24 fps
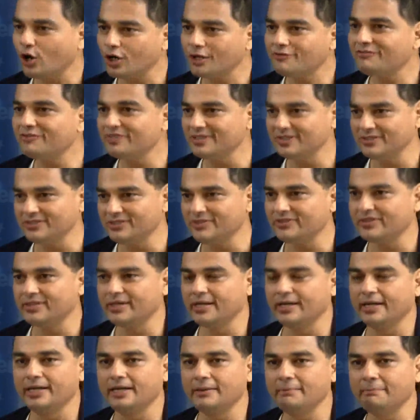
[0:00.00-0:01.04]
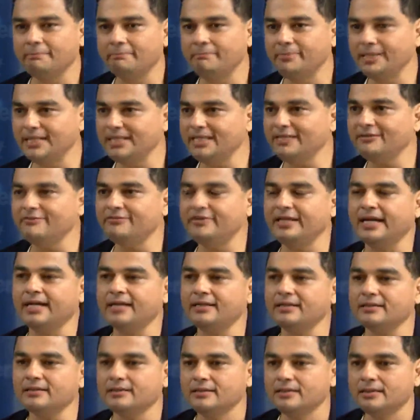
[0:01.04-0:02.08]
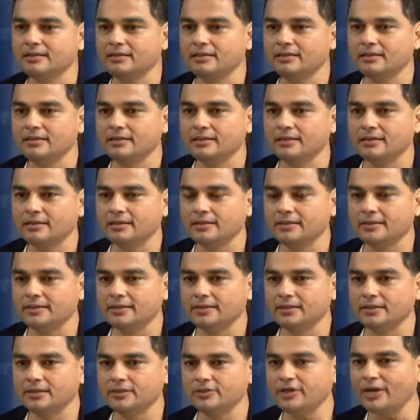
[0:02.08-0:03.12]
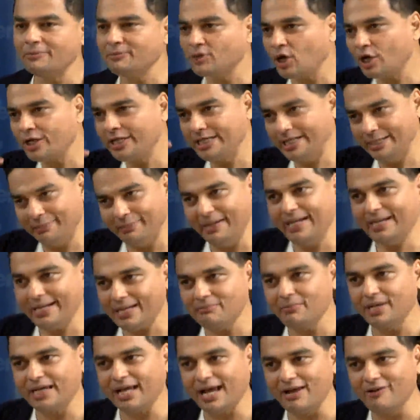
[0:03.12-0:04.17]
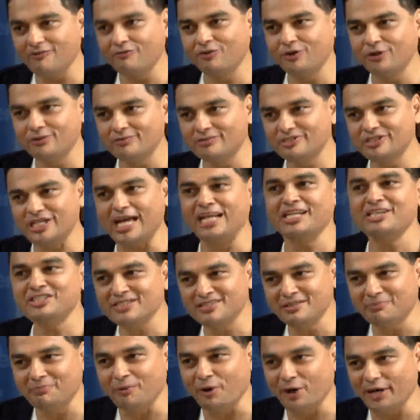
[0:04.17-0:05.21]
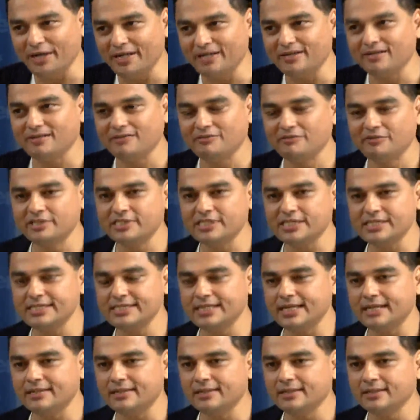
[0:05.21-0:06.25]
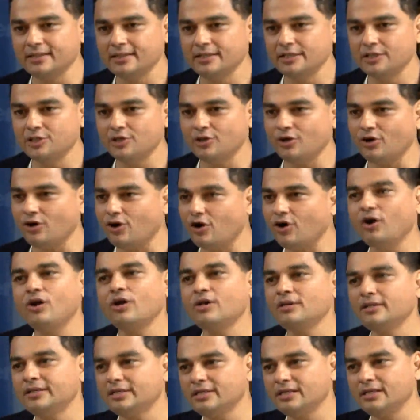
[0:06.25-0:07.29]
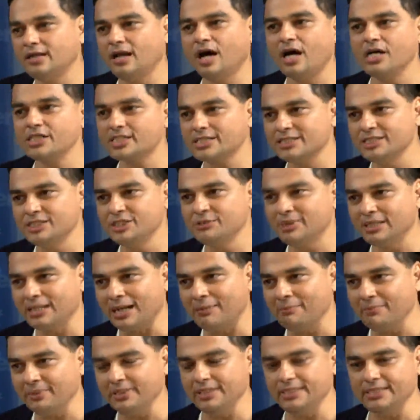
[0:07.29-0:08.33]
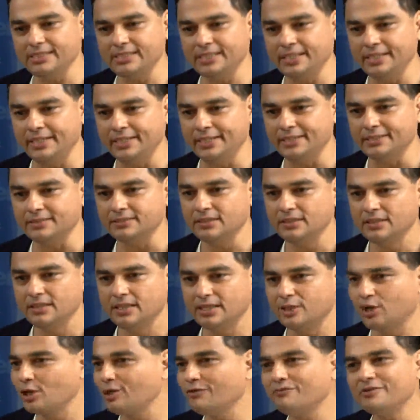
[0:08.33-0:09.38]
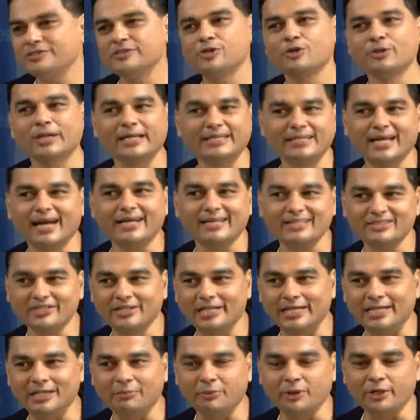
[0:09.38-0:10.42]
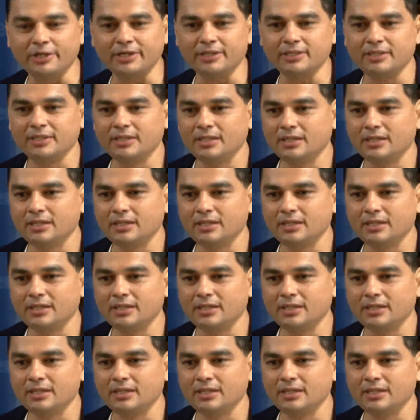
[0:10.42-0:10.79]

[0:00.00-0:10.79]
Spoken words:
of us believe that, so I'm not debating, but I would challenge the point, which is that all the large consumer companies in India, and all of us look at that as a data point,